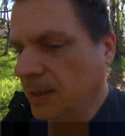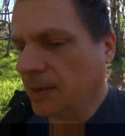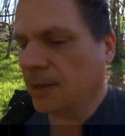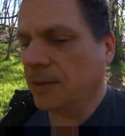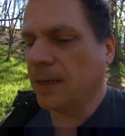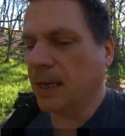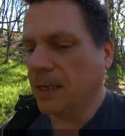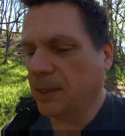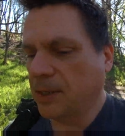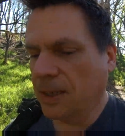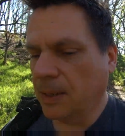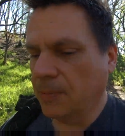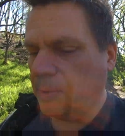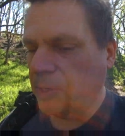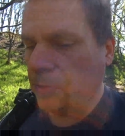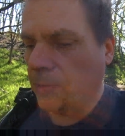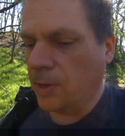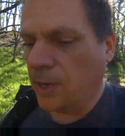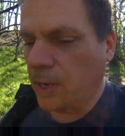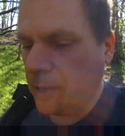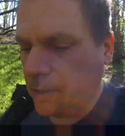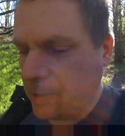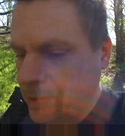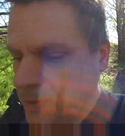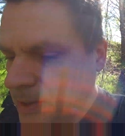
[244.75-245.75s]

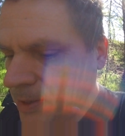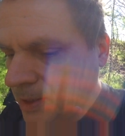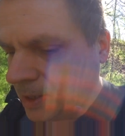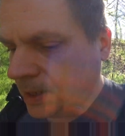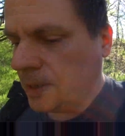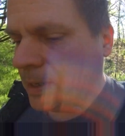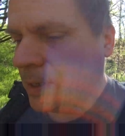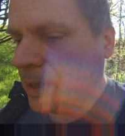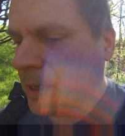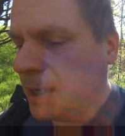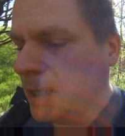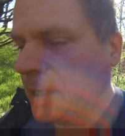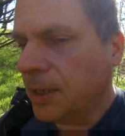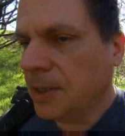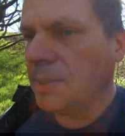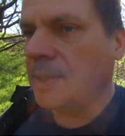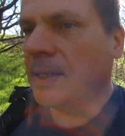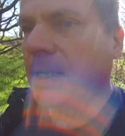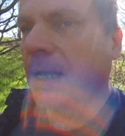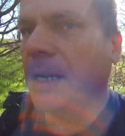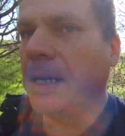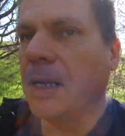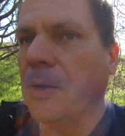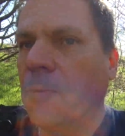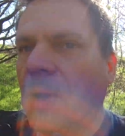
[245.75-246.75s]
SWR,
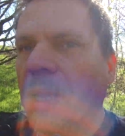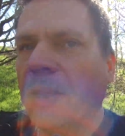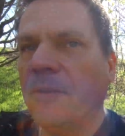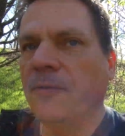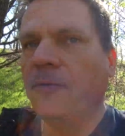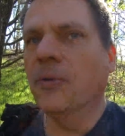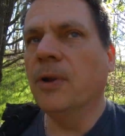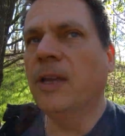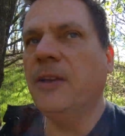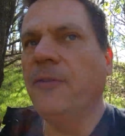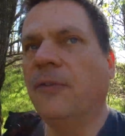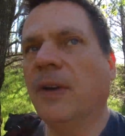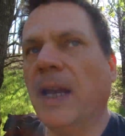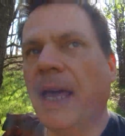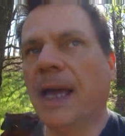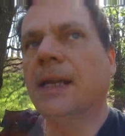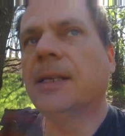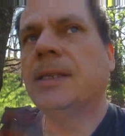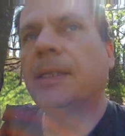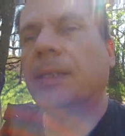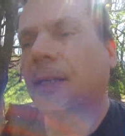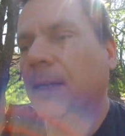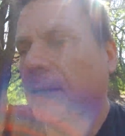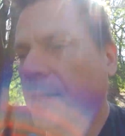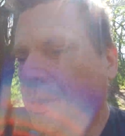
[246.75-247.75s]
standing wave
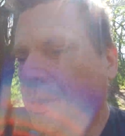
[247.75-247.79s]
reflex.